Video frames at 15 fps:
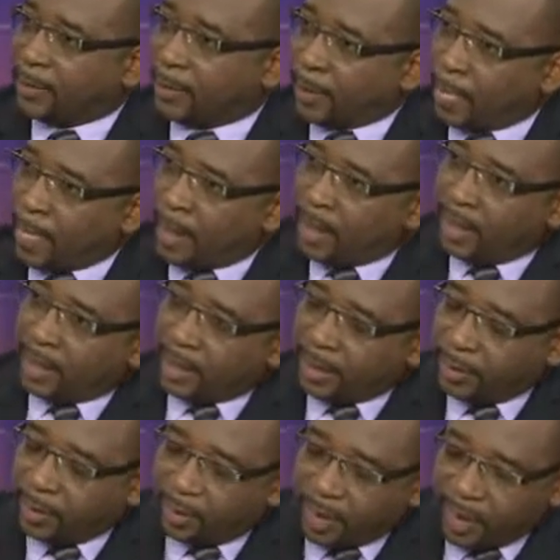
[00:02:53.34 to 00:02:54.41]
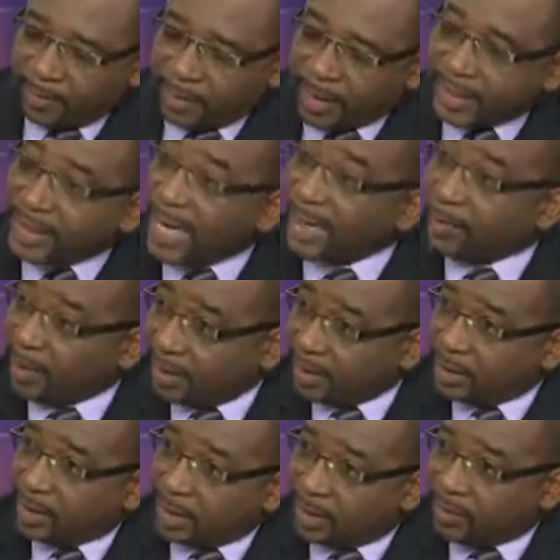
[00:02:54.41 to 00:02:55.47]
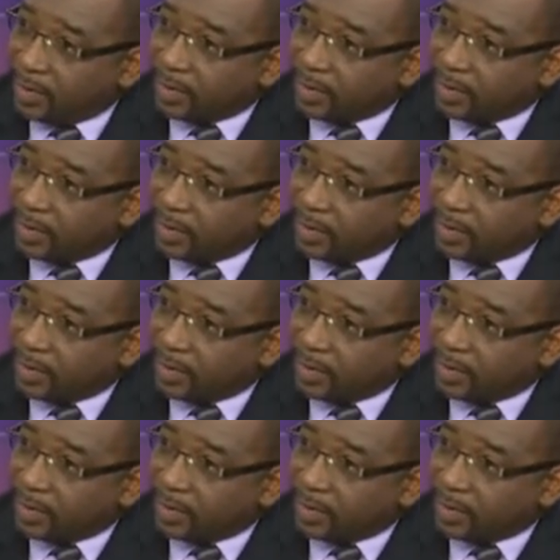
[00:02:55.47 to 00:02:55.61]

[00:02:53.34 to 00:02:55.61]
and you know, are very timely given